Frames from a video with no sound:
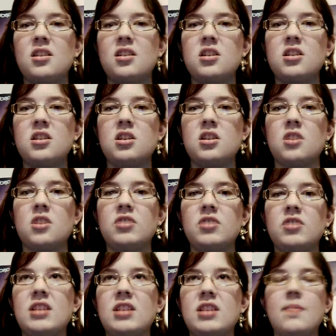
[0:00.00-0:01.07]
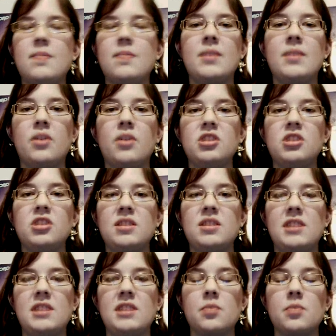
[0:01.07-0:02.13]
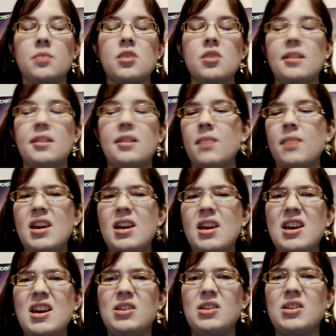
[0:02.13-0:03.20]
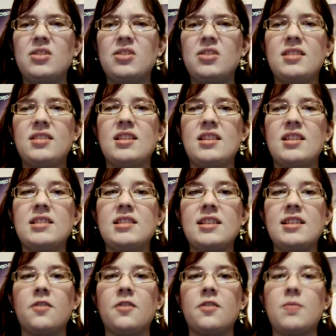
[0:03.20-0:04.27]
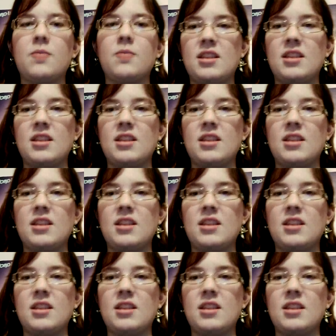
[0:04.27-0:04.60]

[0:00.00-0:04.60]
you know, just sitting in bed watching TV in the morning. So it's just something that's easy for me. It's